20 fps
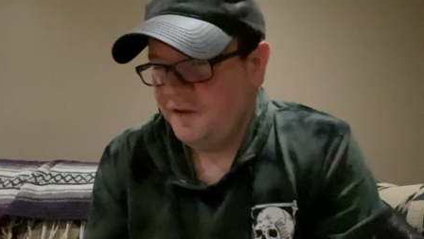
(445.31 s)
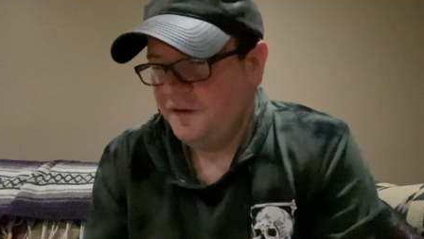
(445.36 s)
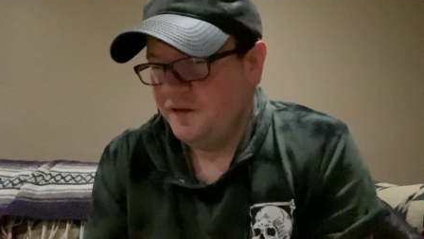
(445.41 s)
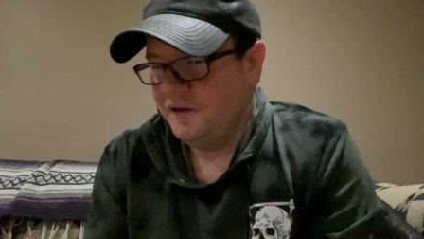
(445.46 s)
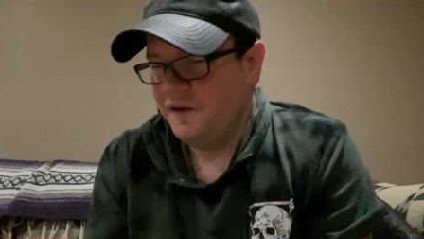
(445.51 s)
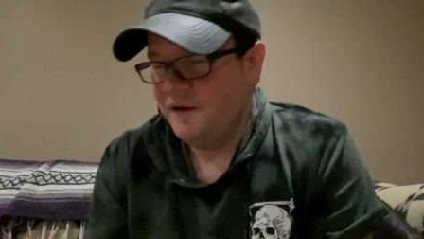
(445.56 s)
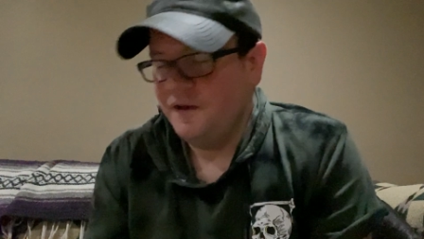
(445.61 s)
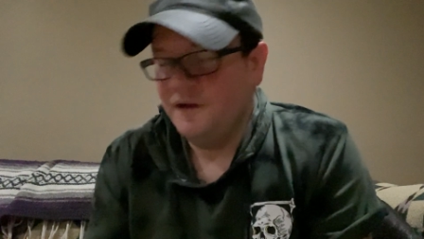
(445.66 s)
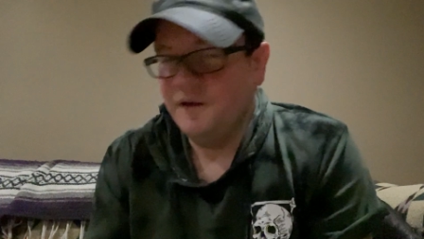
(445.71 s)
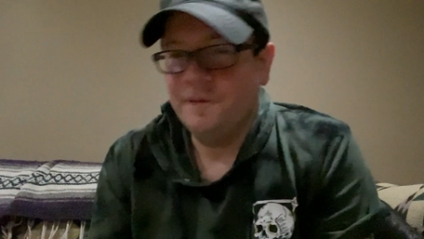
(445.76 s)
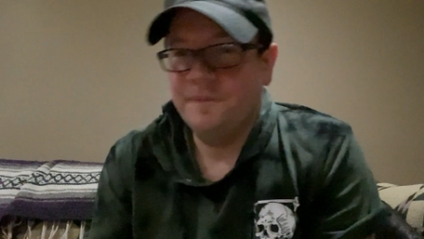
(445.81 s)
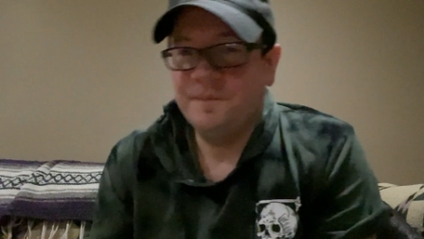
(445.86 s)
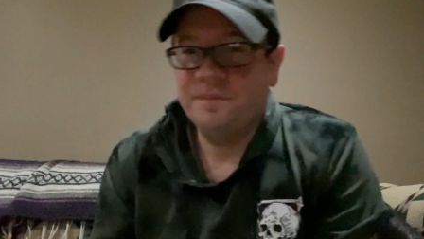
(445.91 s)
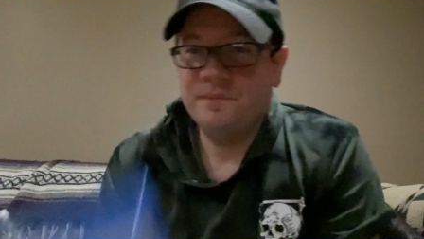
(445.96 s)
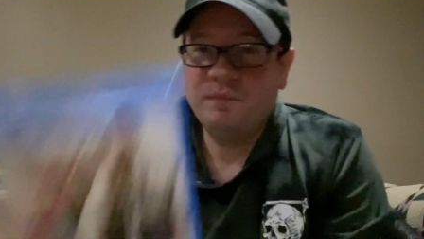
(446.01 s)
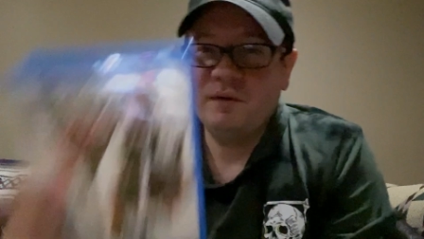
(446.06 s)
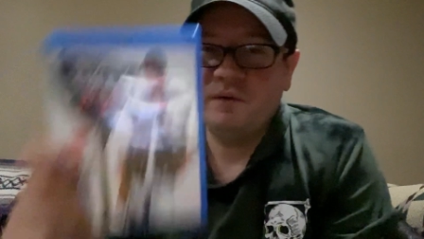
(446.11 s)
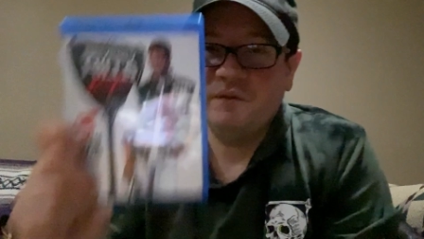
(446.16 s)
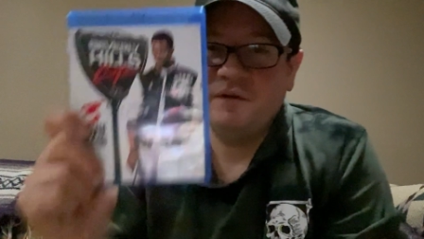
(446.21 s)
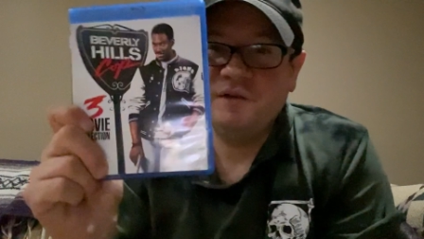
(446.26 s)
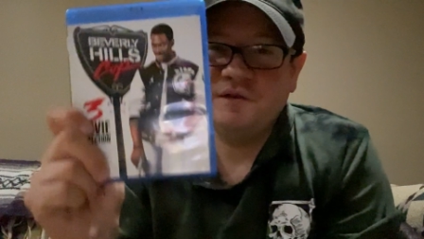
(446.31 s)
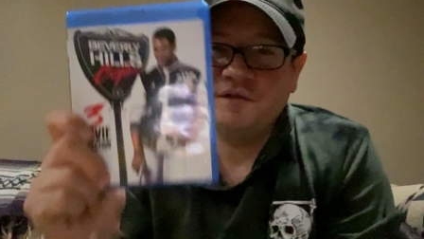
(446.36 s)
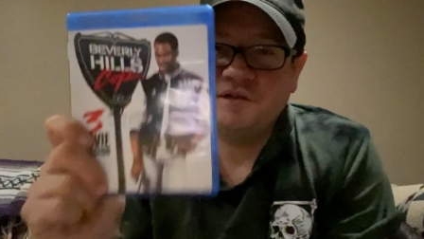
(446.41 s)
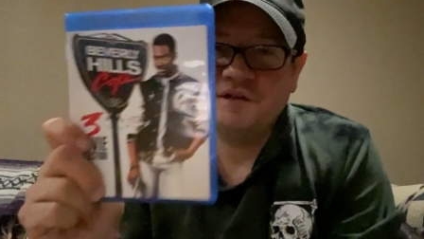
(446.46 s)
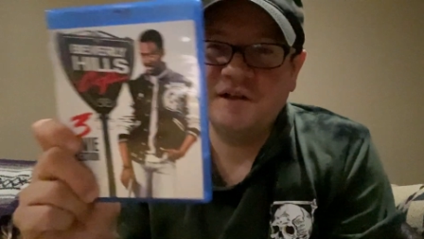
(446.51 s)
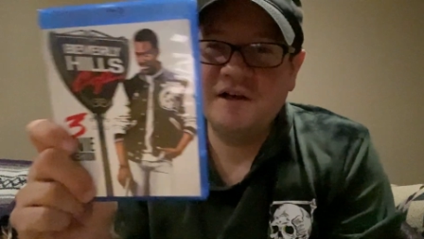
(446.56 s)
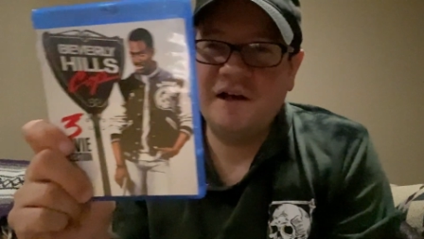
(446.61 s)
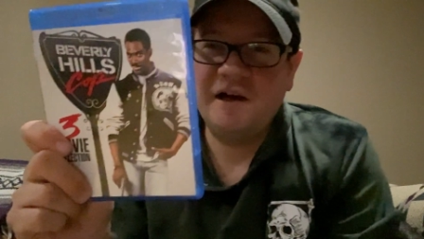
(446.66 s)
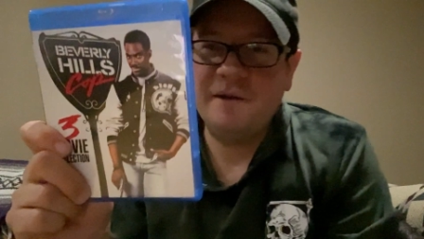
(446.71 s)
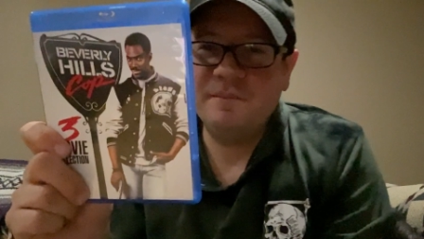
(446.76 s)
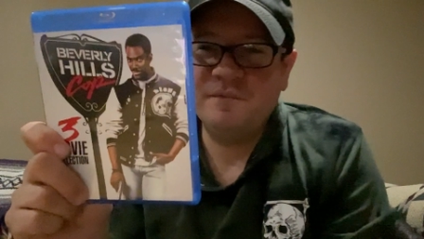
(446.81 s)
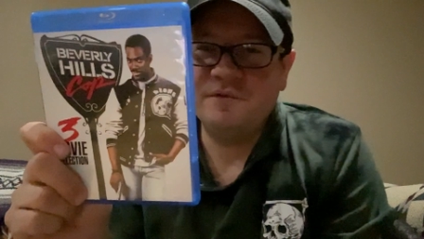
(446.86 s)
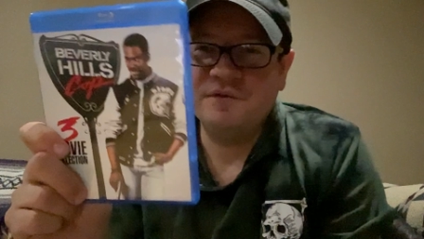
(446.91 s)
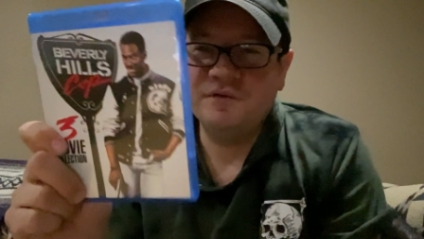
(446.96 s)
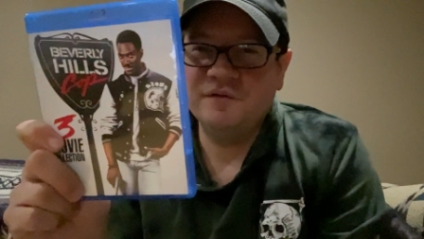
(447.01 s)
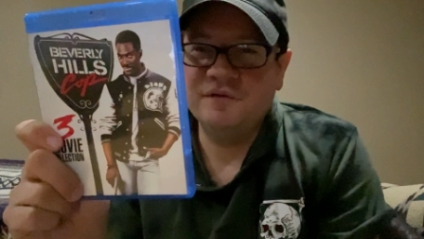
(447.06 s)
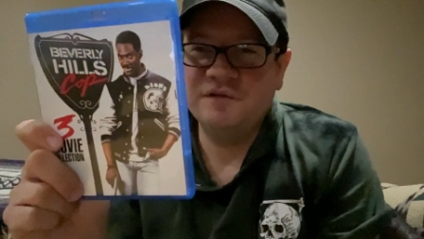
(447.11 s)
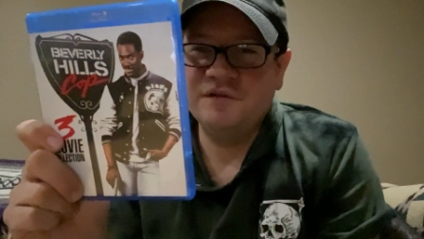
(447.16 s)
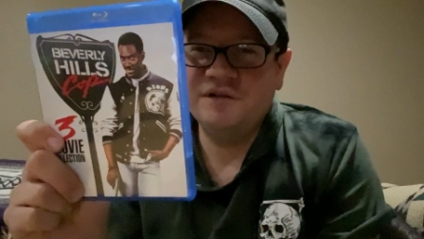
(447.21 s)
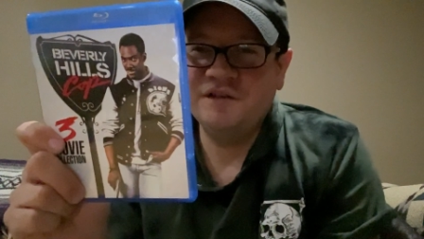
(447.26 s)
Um, Beverly Hills Cop
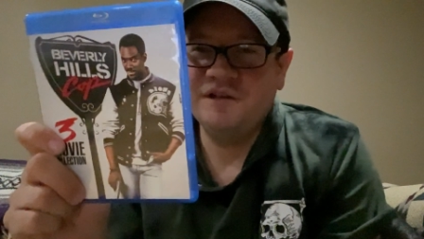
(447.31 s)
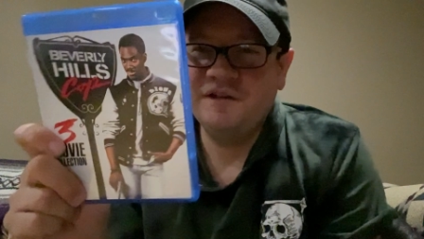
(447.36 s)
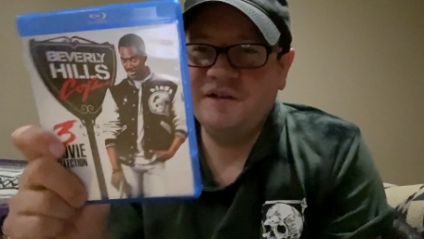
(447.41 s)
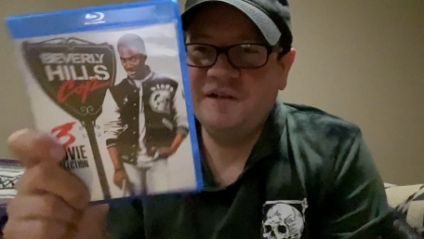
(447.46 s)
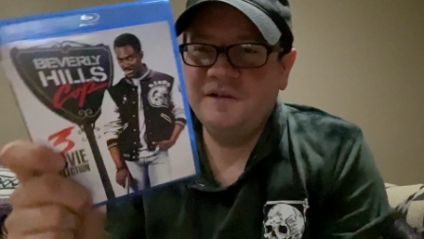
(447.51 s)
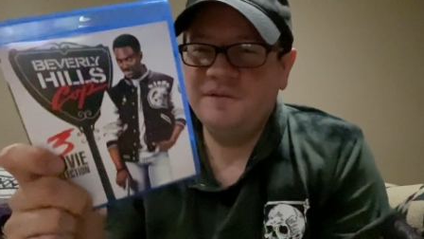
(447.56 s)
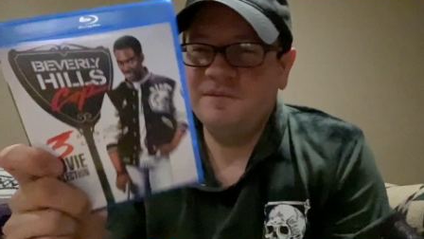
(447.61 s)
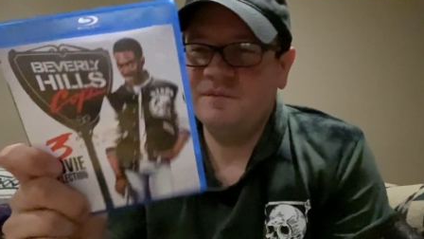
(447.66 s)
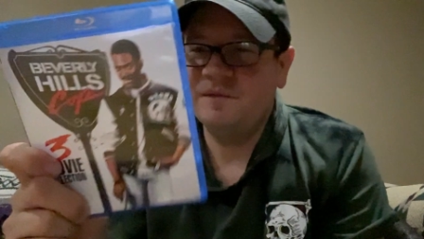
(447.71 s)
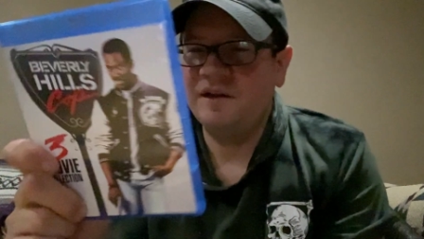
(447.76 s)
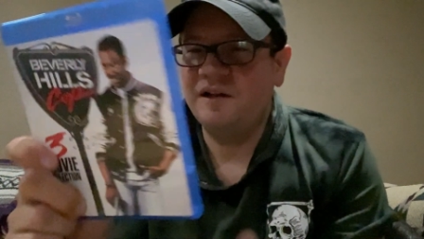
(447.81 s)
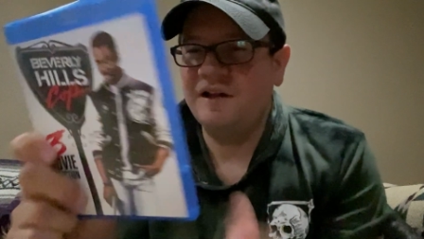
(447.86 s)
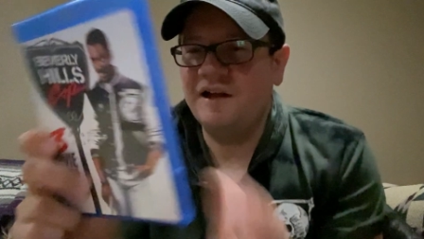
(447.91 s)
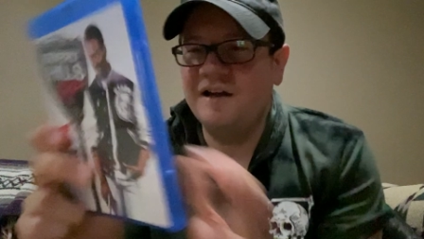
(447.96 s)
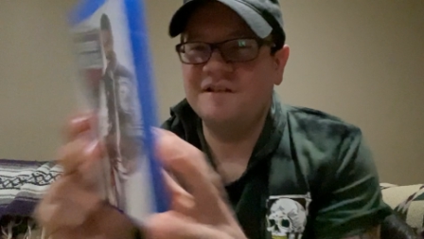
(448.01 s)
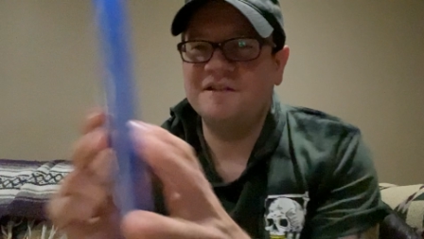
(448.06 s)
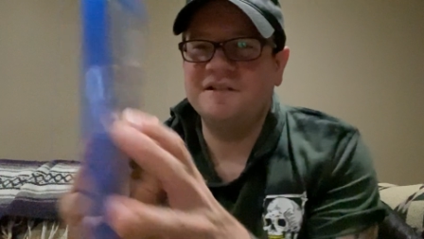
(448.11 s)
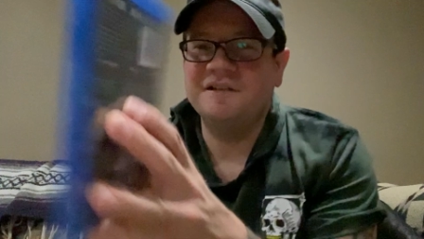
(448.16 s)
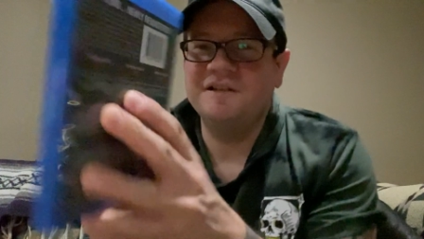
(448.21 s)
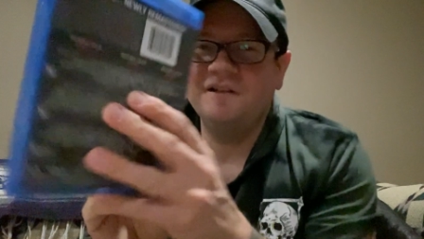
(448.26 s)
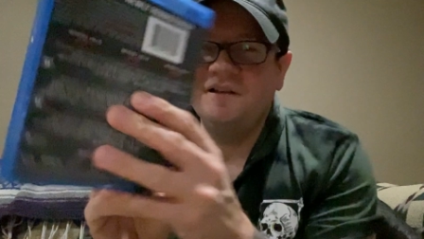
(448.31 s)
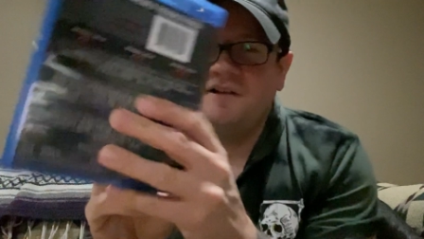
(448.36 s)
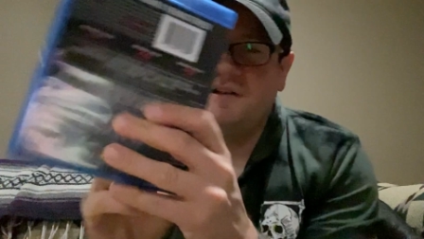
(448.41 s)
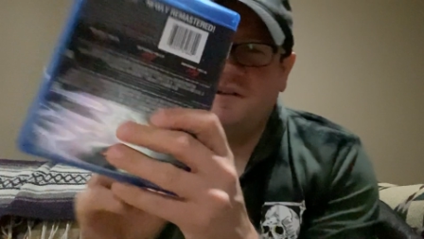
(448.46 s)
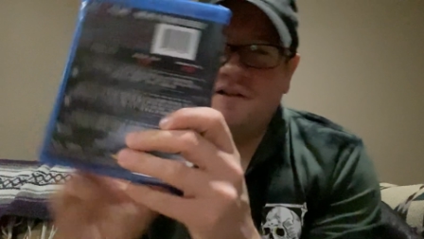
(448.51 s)
trilogy, classic.